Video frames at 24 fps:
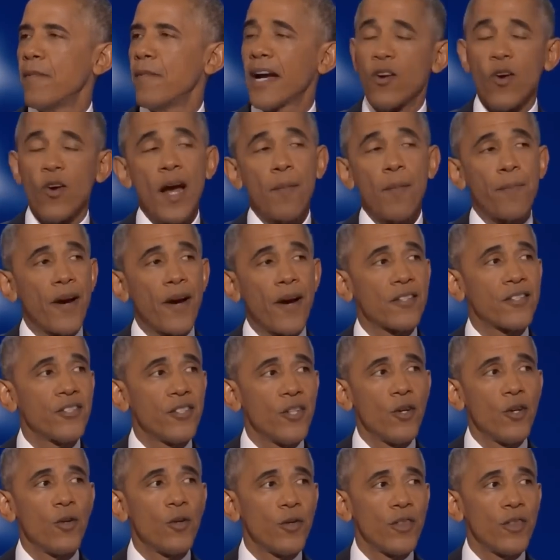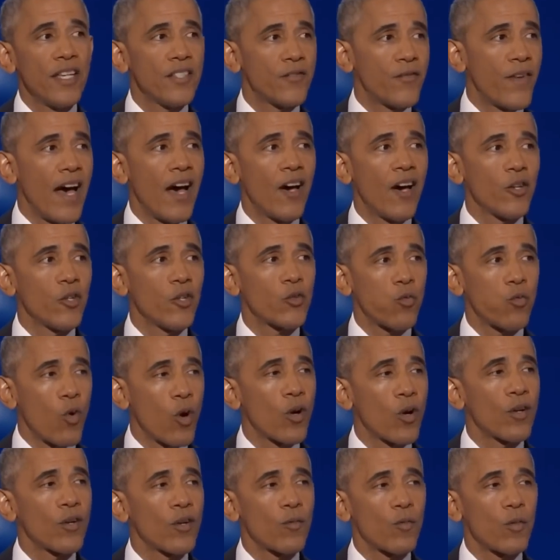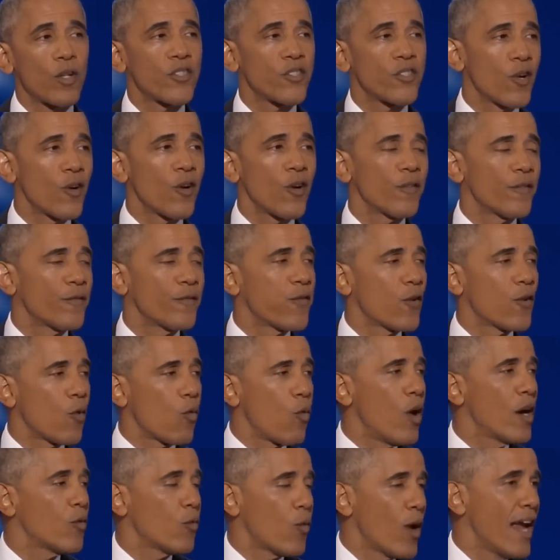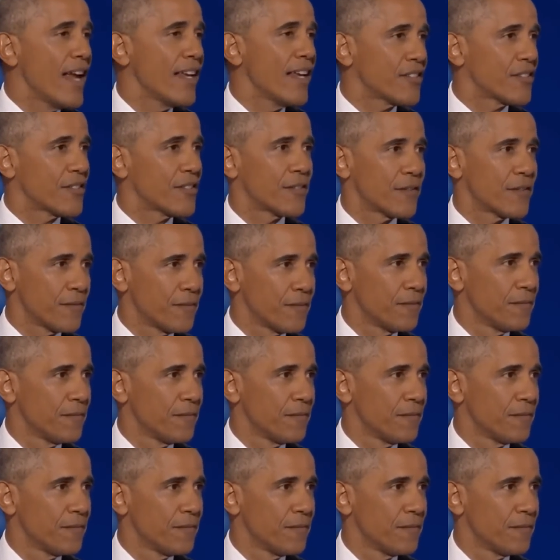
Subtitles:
My grandparents knew these values weren't reserved for one race.